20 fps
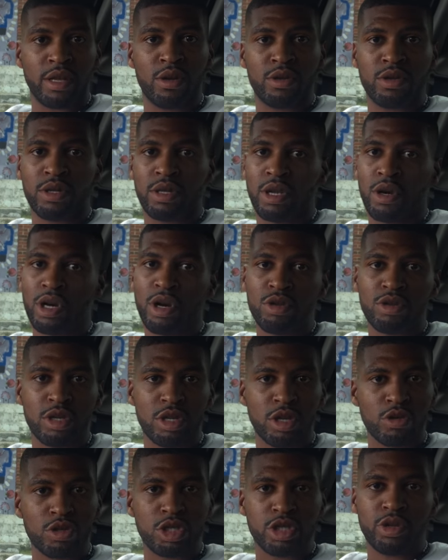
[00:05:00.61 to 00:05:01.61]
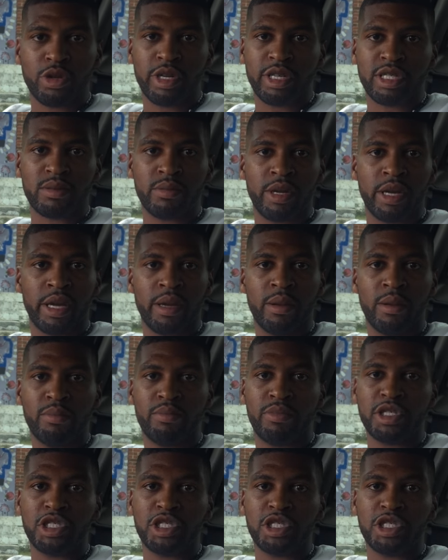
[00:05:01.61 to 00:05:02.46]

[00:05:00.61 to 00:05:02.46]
Don't don't go to no streets, man.